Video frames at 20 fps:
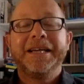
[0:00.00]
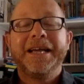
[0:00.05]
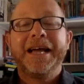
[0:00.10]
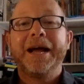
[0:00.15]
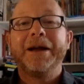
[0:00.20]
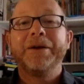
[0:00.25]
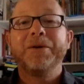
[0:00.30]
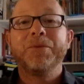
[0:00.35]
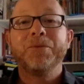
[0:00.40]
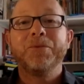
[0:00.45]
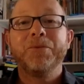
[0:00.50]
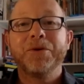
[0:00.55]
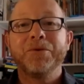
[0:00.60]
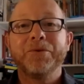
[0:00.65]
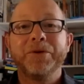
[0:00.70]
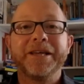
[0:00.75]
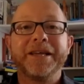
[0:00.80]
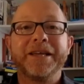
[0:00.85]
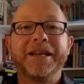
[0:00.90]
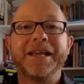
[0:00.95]
And what a
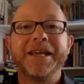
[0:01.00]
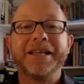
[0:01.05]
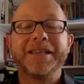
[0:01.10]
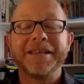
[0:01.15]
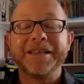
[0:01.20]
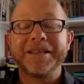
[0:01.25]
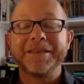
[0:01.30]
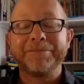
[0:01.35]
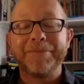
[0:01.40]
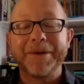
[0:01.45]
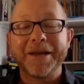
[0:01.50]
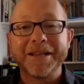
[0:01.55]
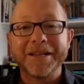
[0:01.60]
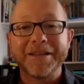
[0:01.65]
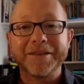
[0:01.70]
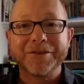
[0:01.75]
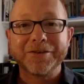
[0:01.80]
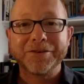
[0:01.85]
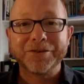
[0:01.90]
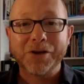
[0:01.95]
week it is. It's been
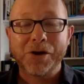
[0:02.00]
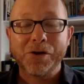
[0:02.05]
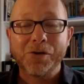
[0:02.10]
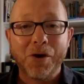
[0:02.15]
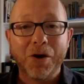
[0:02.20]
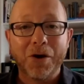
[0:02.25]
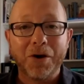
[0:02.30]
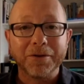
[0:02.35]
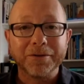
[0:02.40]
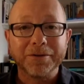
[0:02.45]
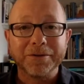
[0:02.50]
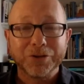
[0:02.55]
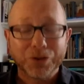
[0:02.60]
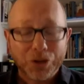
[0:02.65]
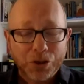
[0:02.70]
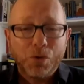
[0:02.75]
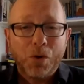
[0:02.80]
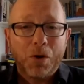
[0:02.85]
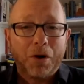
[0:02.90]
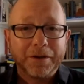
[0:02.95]
so hot.
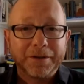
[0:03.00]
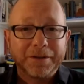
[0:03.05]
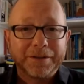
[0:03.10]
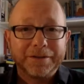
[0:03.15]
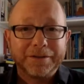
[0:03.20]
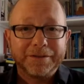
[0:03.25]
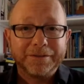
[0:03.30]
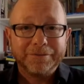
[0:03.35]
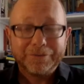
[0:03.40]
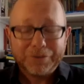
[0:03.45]
Too hot.